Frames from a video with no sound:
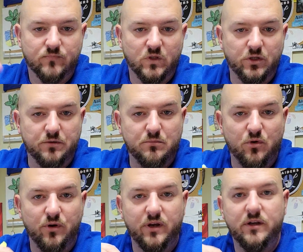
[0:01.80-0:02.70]
Good
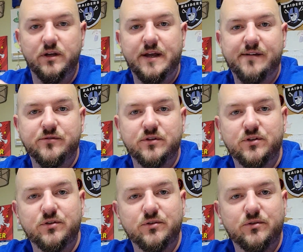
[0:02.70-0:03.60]
morning, good
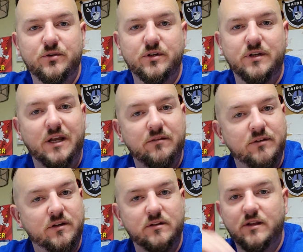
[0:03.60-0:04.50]
afternoon, good
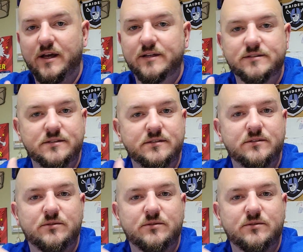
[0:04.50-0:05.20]
evening, class,